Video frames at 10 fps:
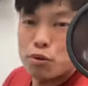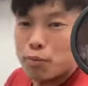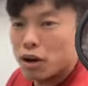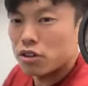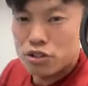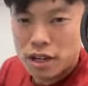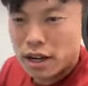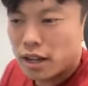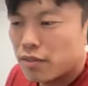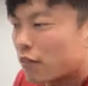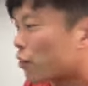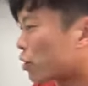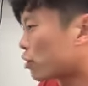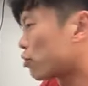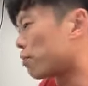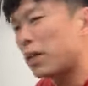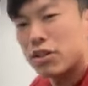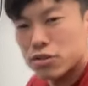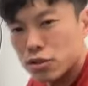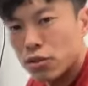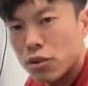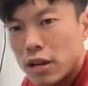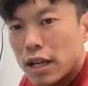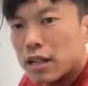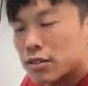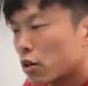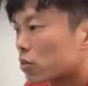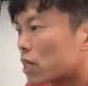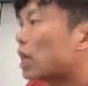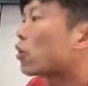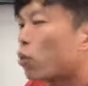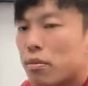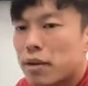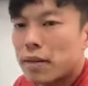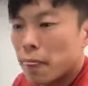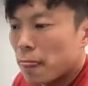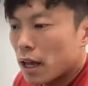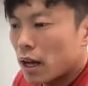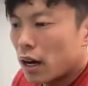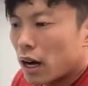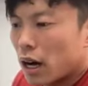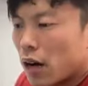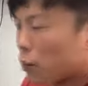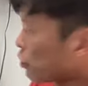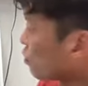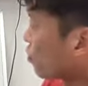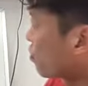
popcorn chicken if you want to do the bingsu. So the equipment, when you